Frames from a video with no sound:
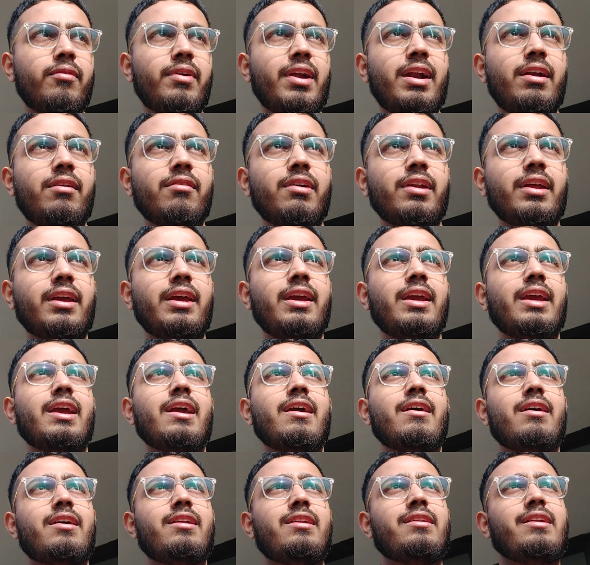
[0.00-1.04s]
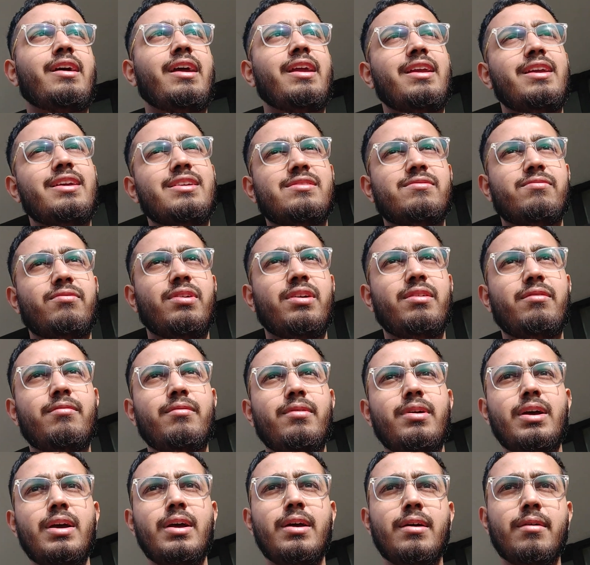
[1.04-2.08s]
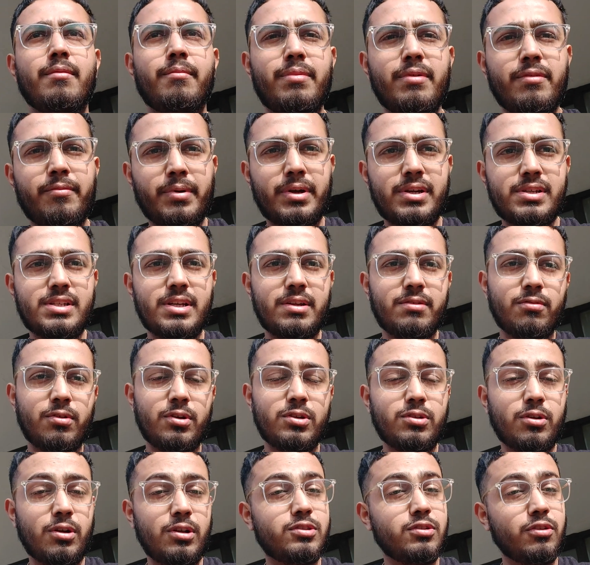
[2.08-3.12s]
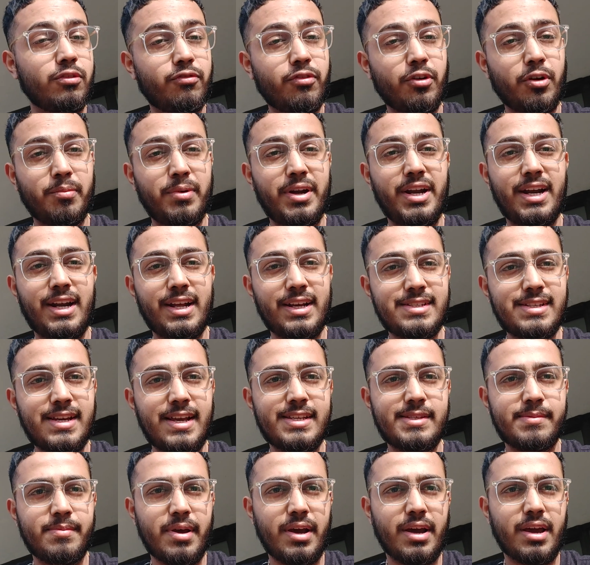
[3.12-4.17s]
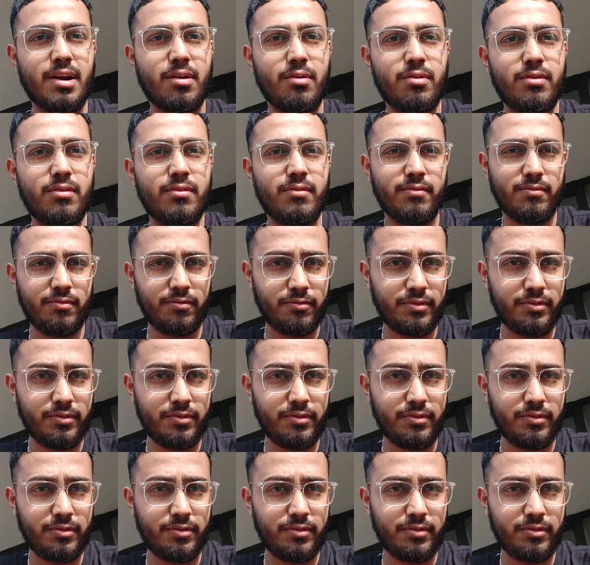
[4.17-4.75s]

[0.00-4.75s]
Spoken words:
networking, and I guess one person was also from data science background,